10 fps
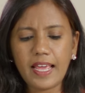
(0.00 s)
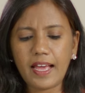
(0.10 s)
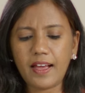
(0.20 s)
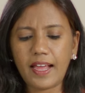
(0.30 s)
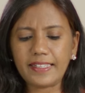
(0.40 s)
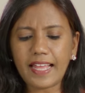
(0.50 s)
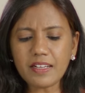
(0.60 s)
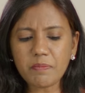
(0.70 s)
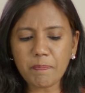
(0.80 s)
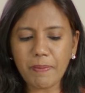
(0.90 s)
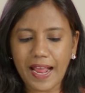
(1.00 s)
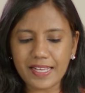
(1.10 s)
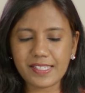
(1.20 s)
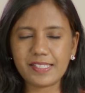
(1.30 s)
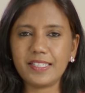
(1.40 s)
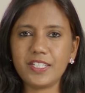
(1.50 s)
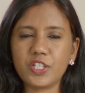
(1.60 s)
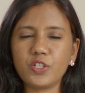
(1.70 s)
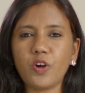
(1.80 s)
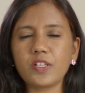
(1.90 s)
uh, and that
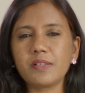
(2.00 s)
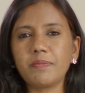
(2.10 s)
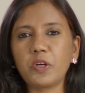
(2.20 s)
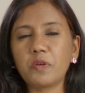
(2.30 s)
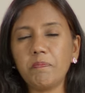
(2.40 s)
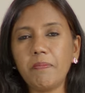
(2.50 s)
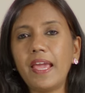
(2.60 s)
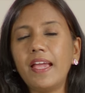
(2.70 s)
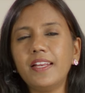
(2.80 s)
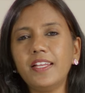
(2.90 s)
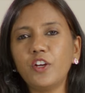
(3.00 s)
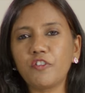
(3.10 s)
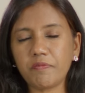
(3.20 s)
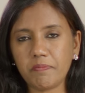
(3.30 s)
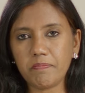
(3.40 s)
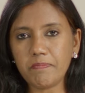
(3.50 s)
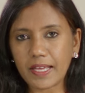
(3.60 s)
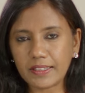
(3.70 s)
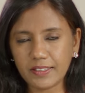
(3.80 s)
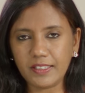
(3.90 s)
passage talks about Mary of
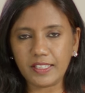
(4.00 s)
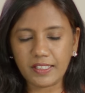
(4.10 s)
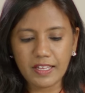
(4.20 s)
Bethany.